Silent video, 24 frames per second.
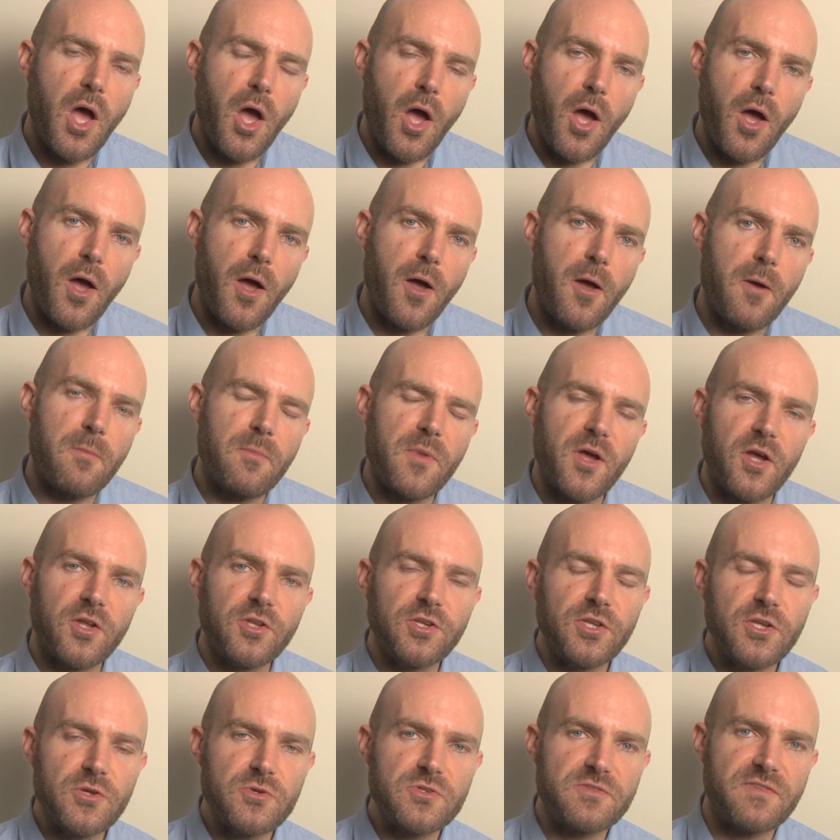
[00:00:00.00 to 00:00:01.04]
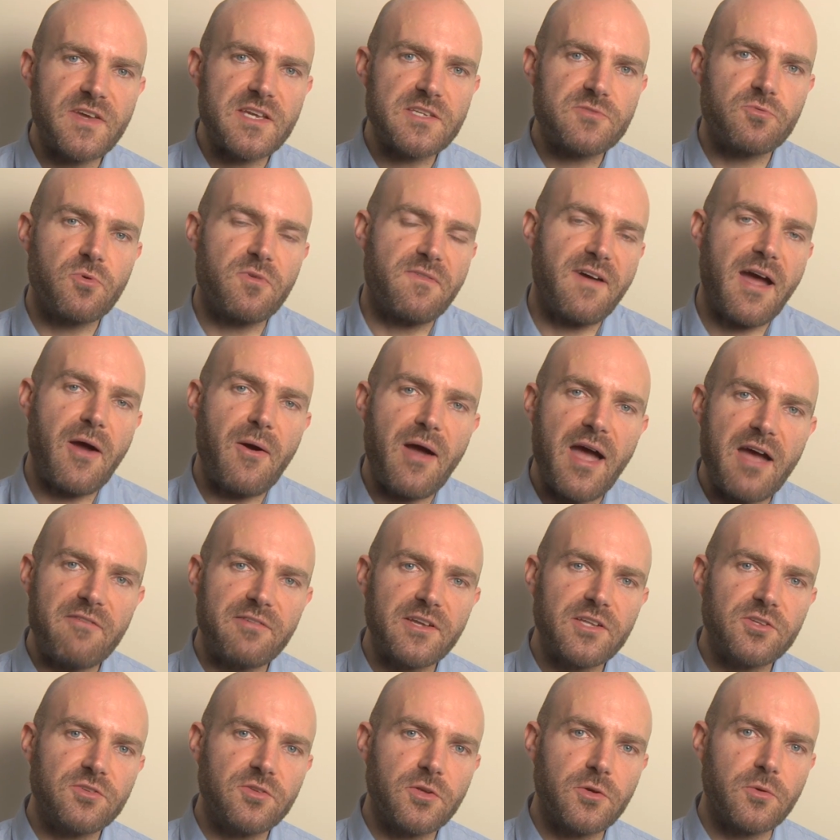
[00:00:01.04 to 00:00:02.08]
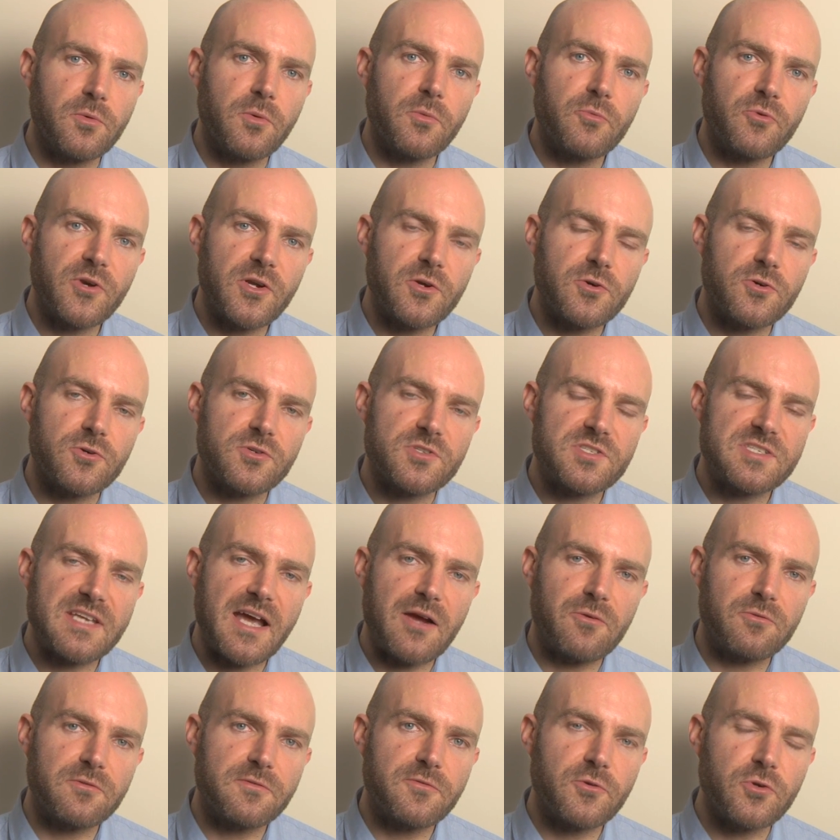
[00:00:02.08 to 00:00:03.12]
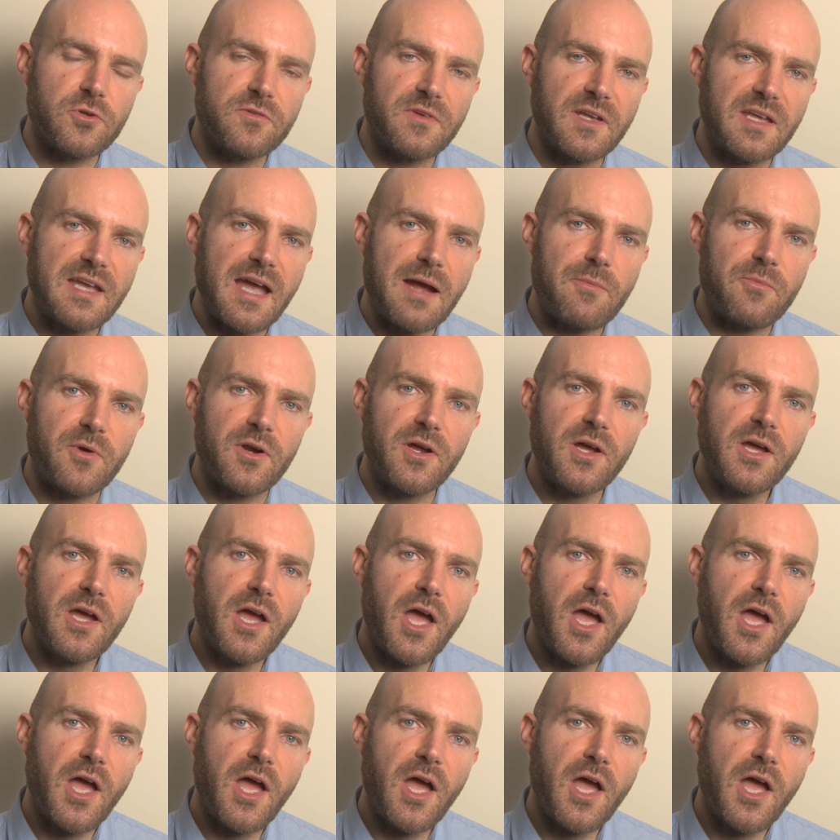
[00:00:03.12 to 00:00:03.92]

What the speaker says: and use this without having to record sound through the camera.